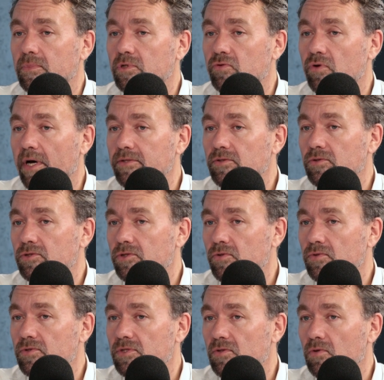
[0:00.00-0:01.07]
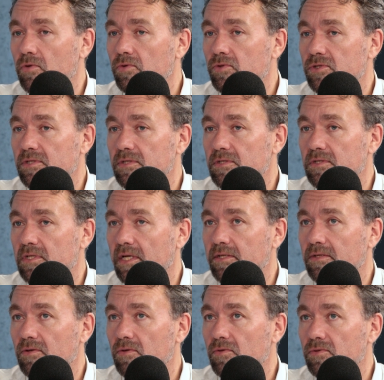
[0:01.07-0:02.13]
try to choose solutions
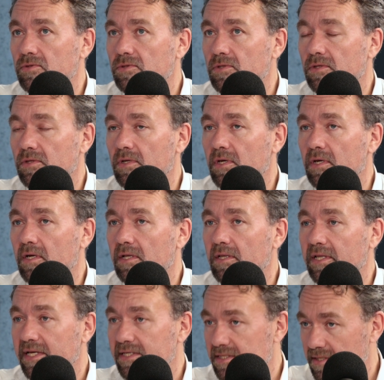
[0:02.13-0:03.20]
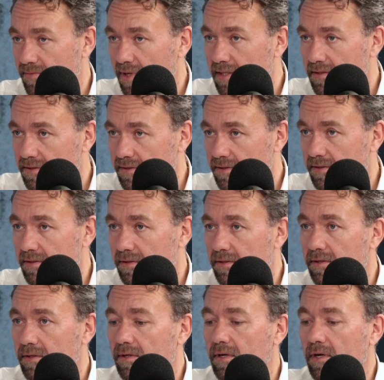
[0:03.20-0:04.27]
that use less cement,
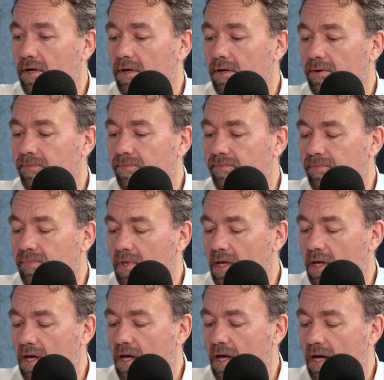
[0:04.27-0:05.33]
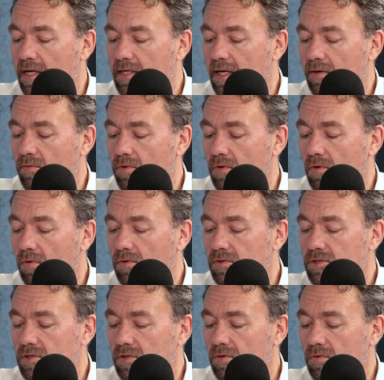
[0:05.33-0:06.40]
and I would
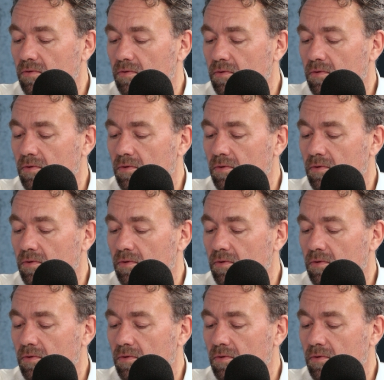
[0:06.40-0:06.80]
also,